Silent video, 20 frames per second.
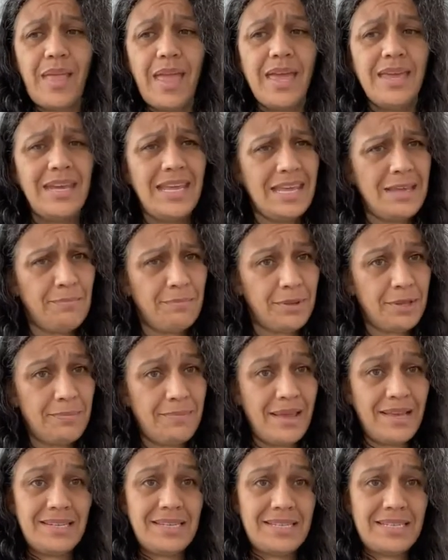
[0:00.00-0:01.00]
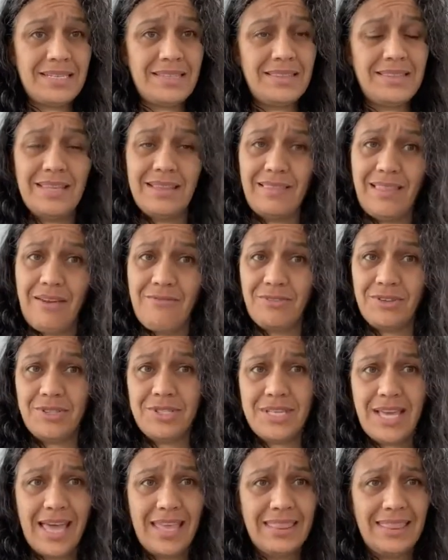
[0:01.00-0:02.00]
and implemented the level
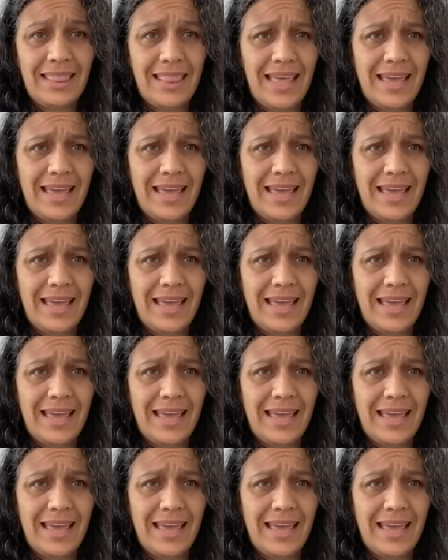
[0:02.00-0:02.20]
10